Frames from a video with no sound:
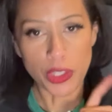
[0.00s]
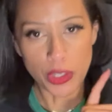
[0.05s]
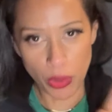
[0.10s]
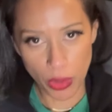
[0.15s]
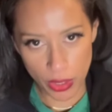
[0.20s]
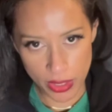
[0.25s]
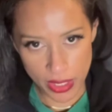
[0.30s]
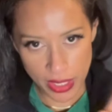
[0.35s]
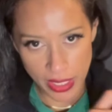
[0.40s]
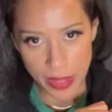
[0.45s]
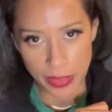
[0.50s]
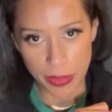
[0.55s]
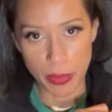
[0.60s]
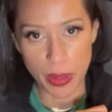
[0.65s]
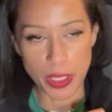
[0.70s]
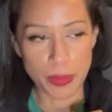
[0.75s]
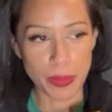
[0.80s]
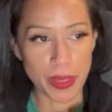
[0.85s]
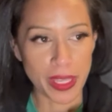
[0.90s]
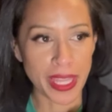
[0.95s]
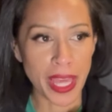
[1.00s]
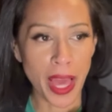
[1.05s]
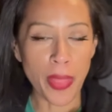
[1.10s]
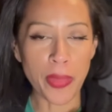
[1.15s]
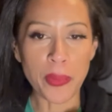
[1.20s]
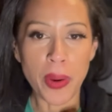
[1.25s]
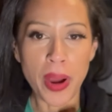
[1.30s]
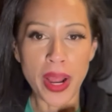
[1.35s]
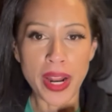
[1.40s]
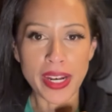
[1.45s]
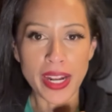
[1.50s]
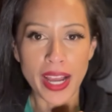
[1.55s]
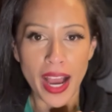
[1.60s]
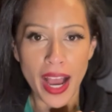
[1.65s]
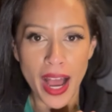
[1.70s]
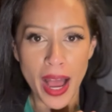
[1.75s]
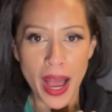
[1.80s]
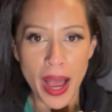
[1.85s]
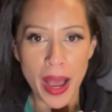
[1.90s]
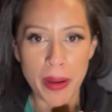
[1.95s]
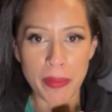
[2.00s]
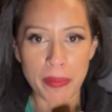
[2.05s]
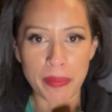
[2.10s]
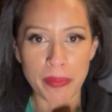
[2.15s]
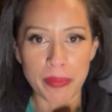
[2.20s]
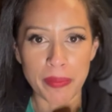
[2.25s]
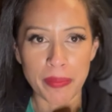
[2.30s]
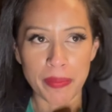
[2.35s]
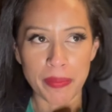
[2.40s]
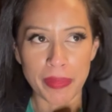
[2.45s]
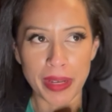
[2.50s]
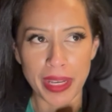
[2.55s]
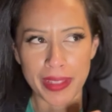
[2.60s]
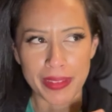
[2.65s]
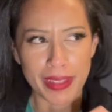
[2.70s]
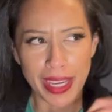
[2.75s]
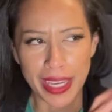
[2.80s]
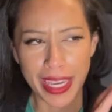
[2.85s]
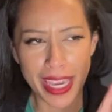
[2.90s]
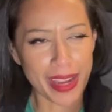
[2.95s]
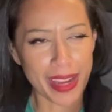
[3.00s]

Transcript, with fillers: Yorgos Lanthimos being the other one. And I